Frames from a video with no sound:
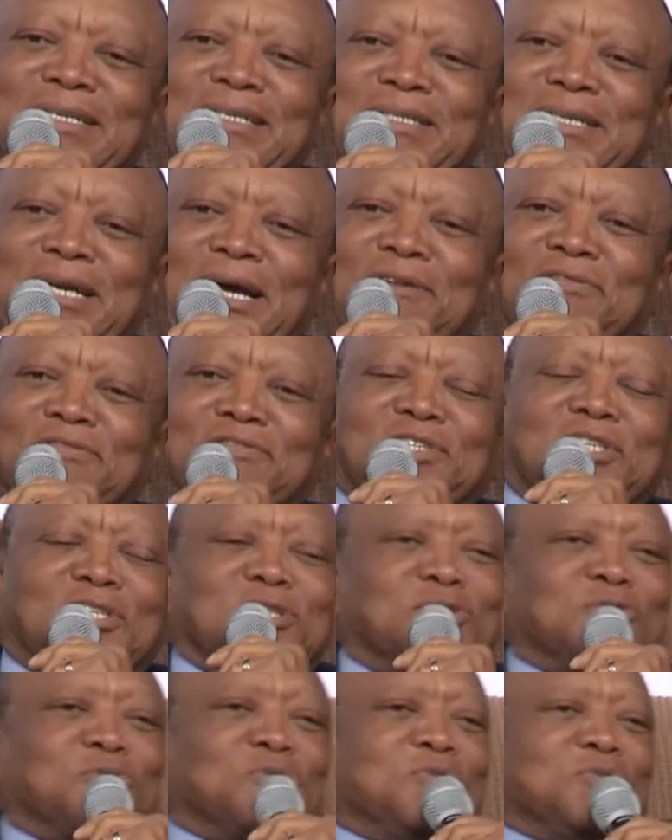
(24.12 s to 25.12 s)

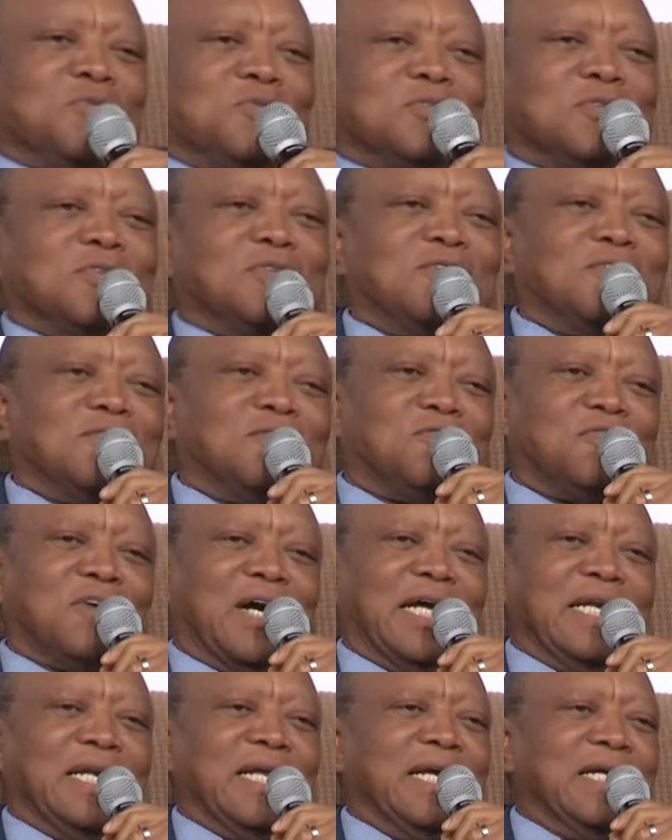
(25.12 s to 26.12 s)
graft to
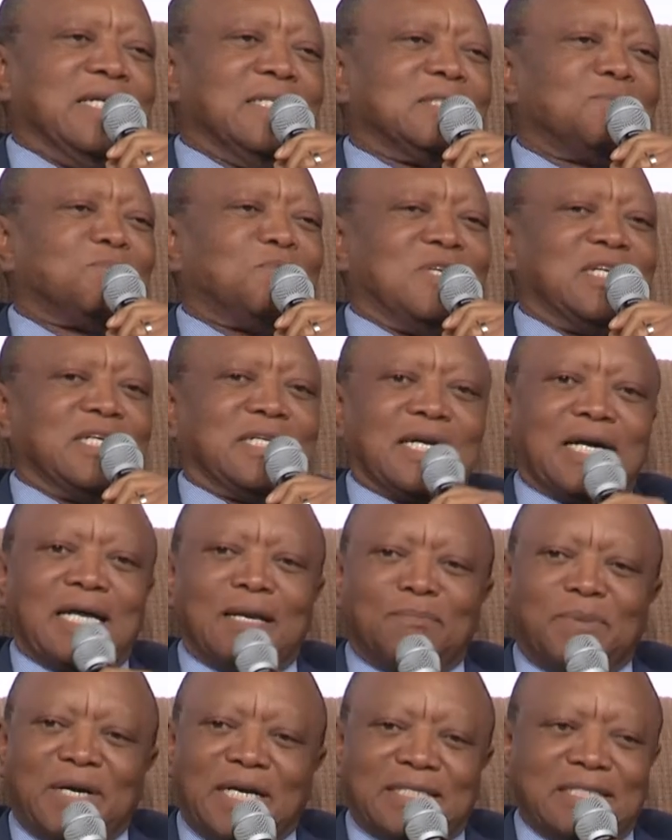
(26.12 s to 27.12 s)
finance
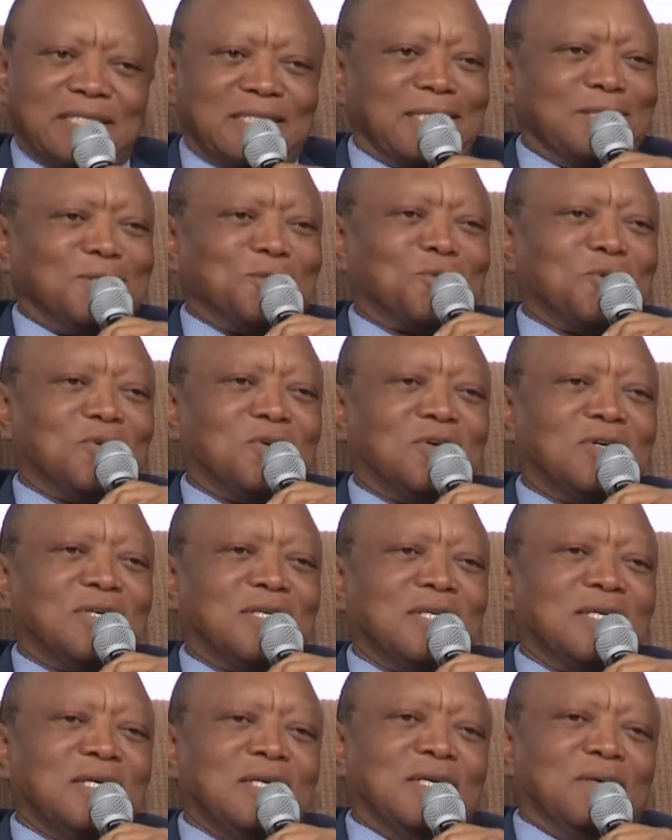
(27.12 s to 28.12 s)
political parties and so on.
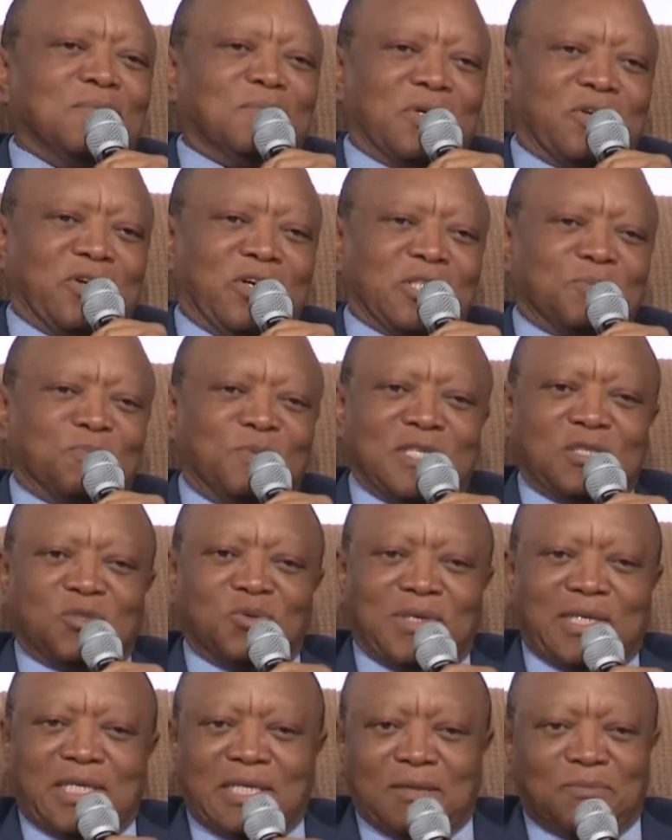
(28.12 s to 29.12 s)
But I was
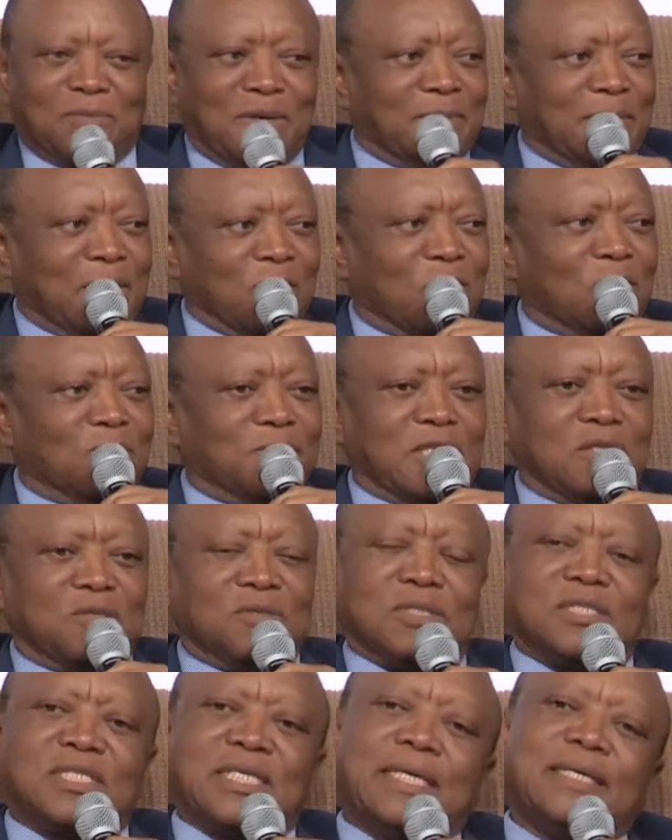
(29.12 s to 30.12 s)
persuaded by my comrade
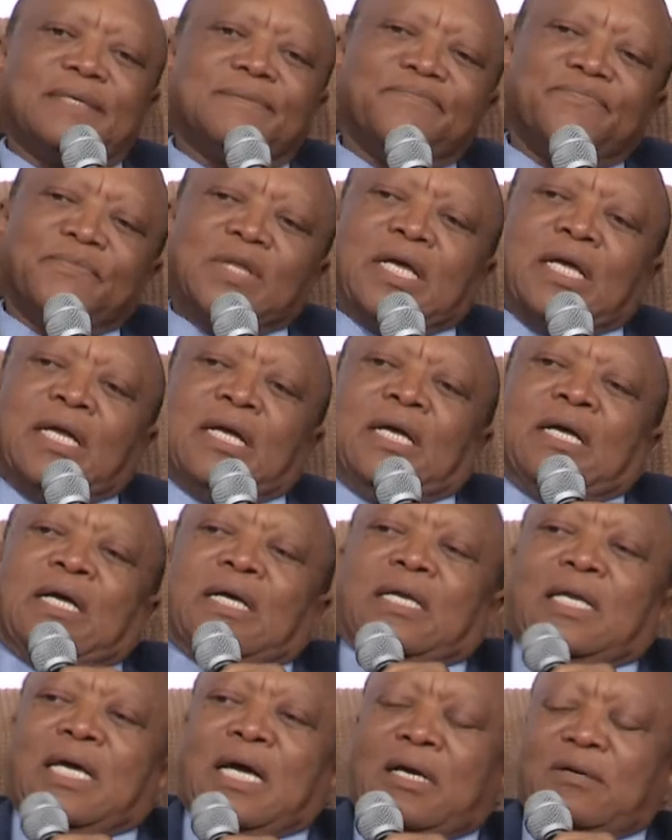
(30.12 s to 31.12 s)
to stay.
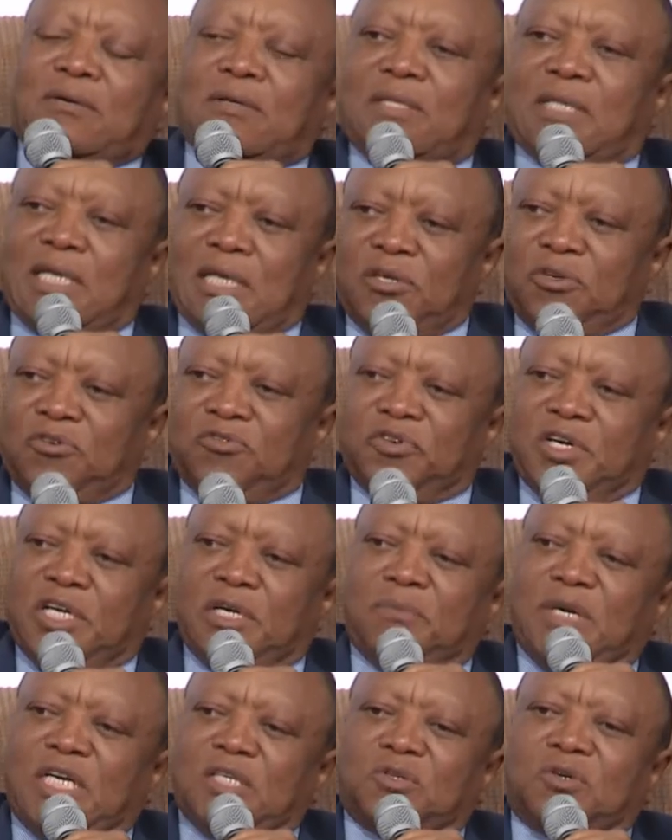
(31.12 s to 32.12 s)
Now, thank you
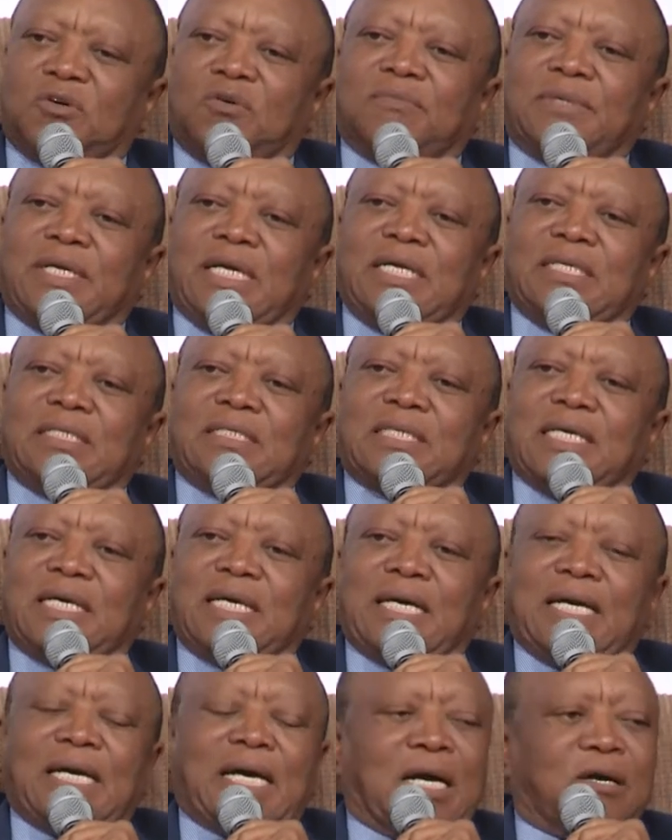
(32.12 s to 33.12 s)
very much, comrades
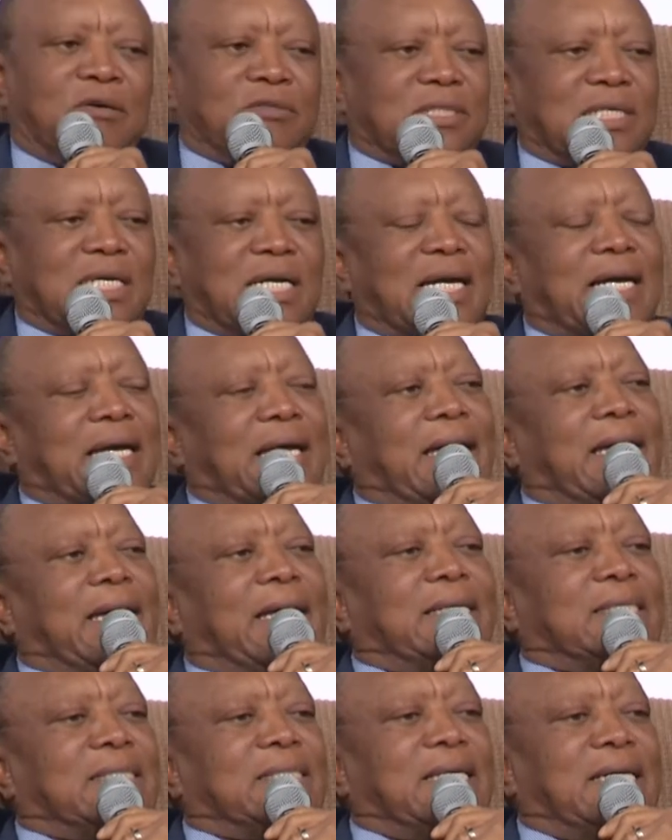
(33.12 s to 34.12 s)
OUTA
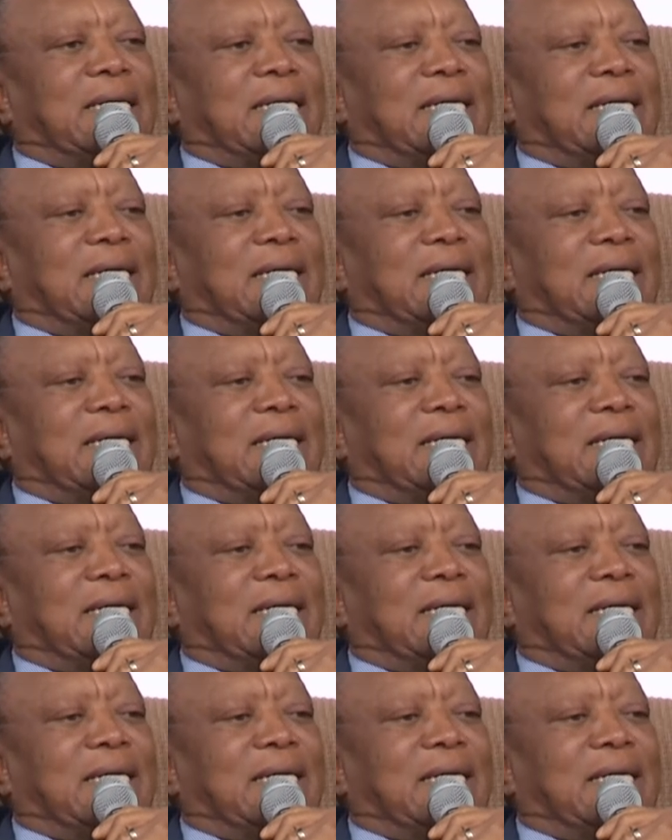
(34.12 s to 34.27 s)
and